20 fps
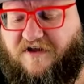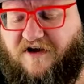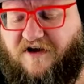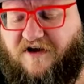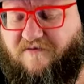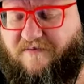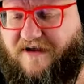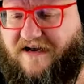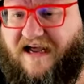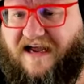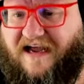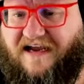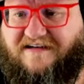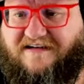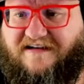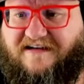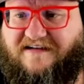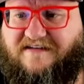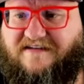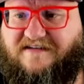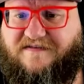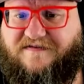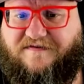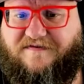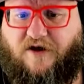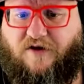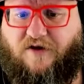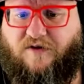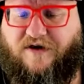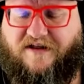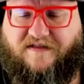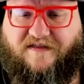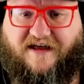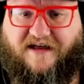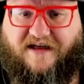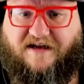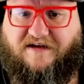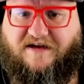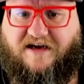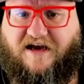There have been ideas floated
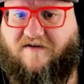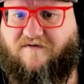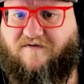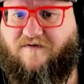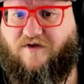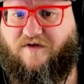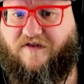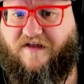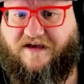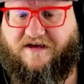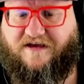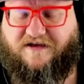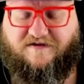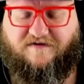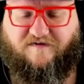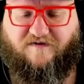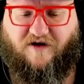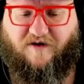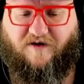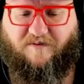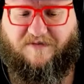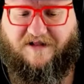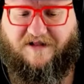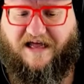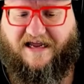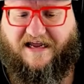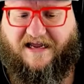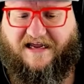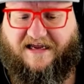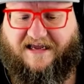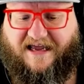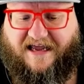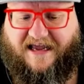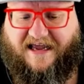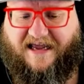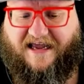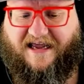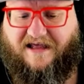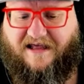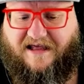that cover things from like
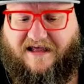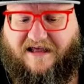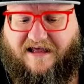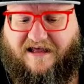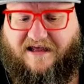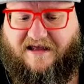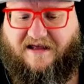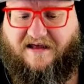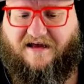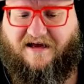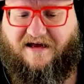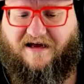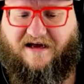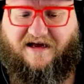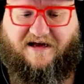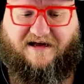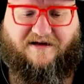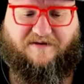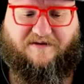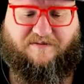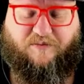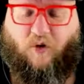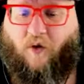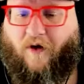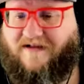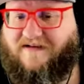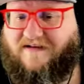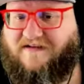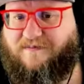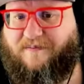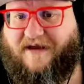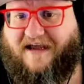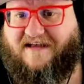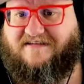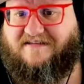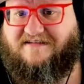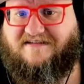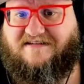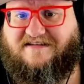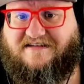a points
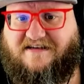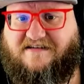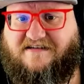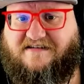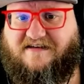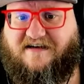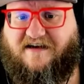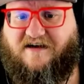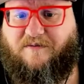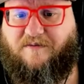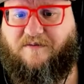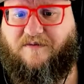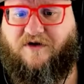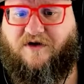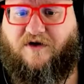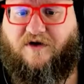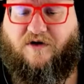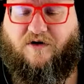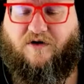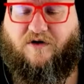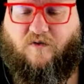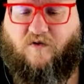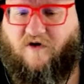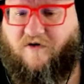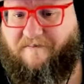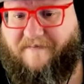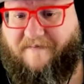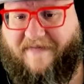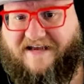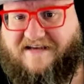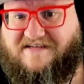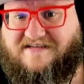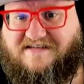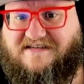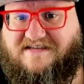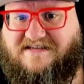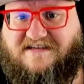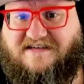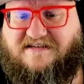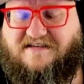based system or a
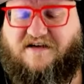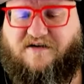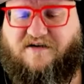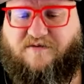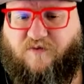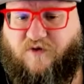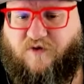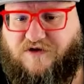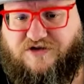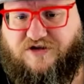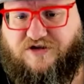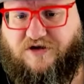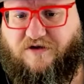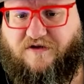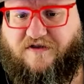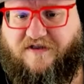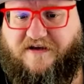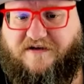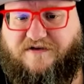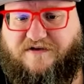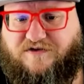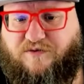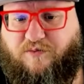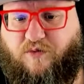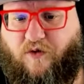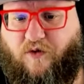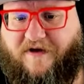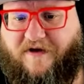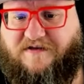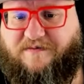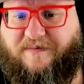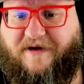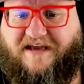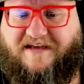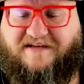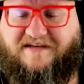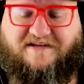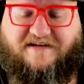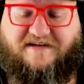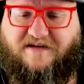mixed system where certain things are points
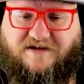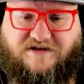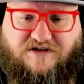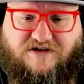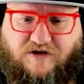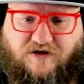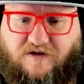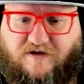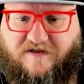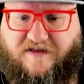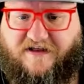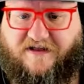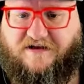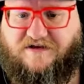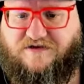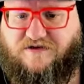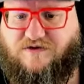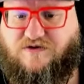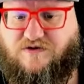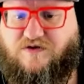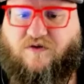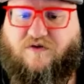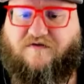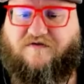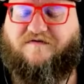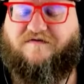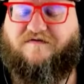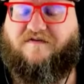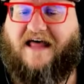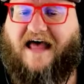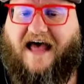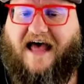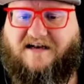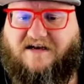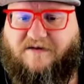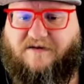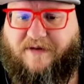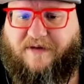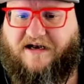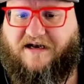based and then certain things are sort of
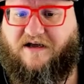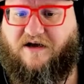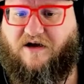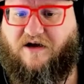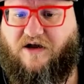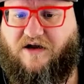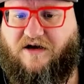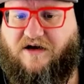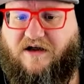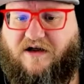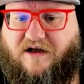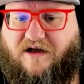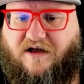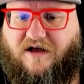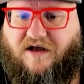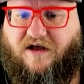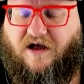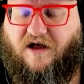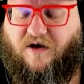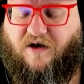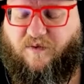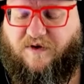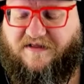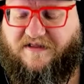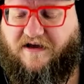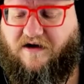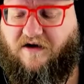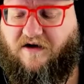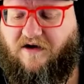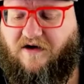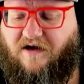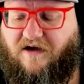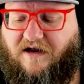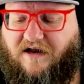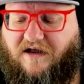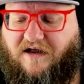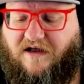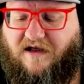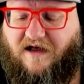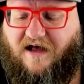flat depending on what they
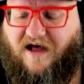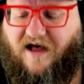are.